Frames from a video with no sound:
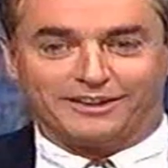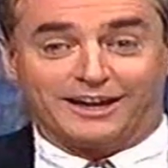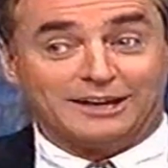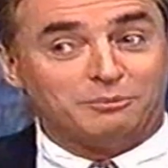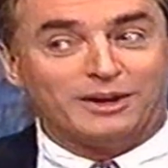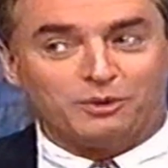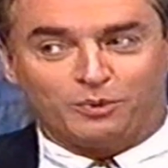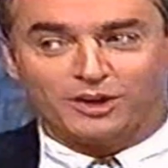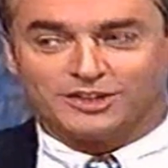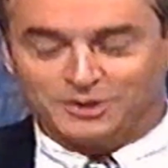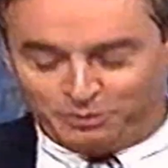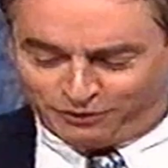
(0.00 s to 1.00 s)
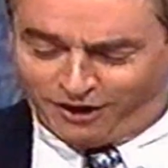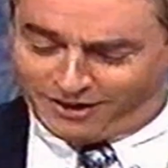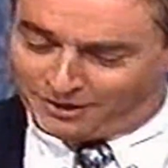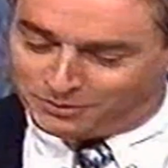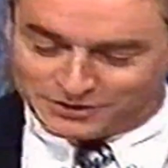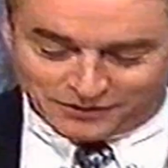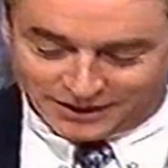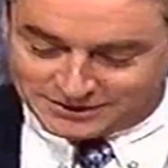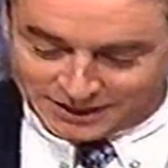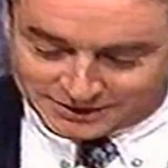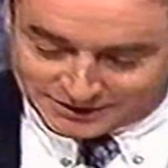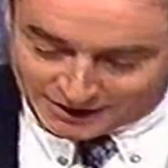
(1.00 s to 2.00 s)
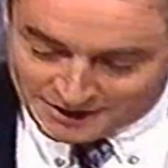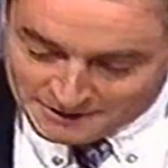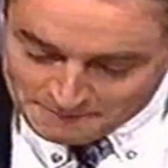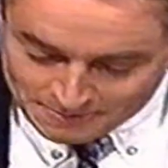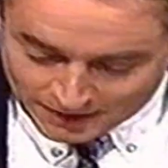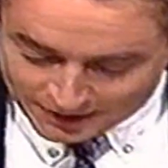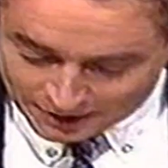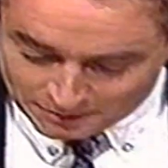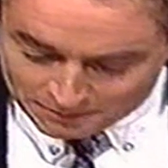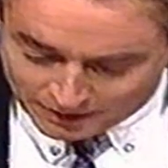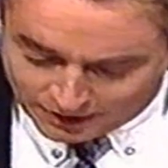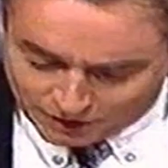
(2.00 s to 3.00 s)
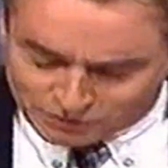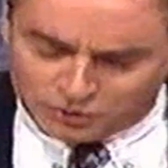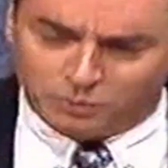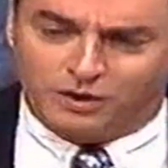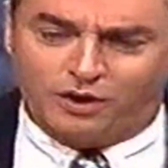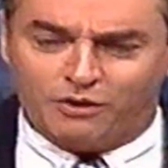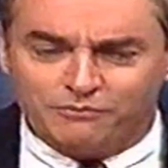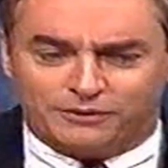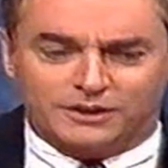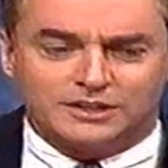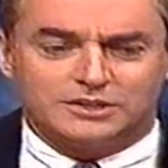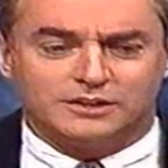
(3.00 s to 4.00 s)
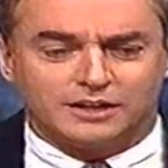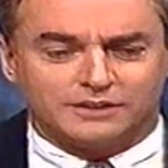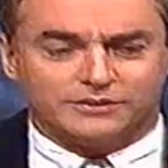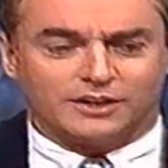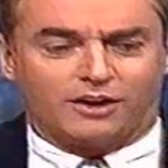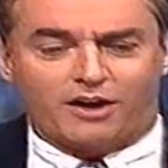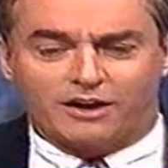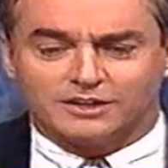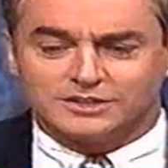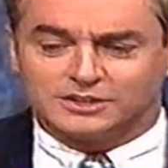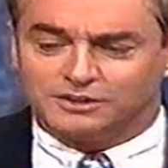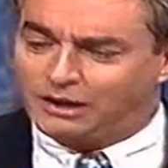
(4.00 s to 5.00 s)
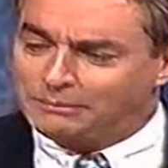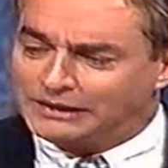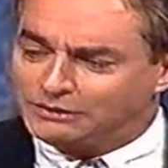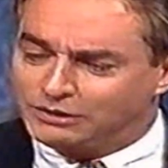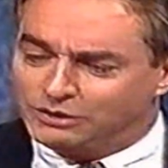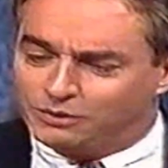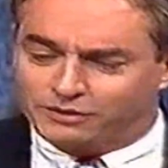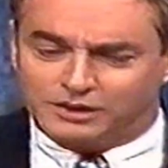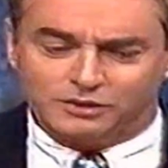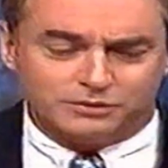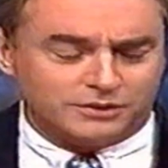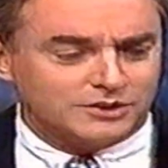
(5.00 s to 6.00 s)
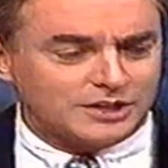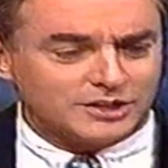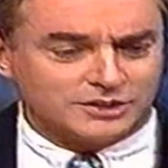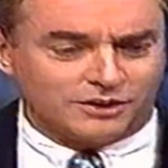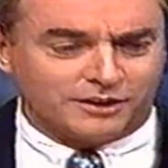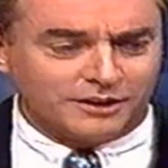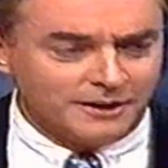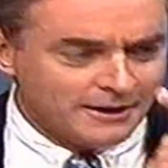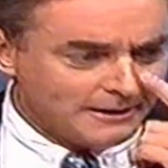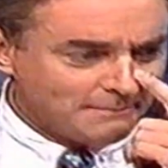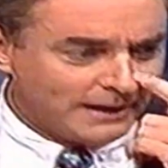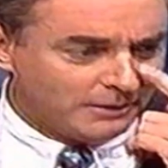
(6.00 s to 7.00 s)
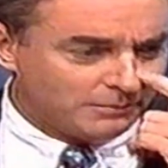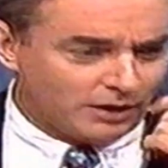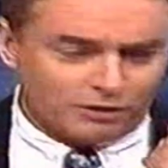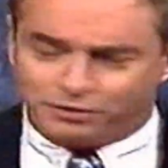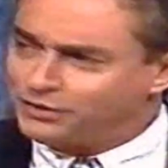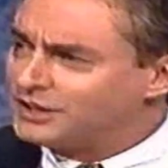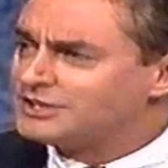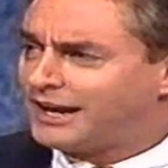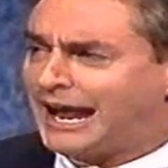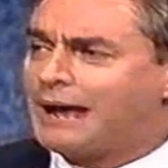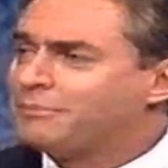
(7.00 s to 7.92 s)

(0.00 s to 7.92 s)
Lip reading: and when it worked, you were fine. That was fantastic. You were confident. You delivered the lines. You touched on local things that are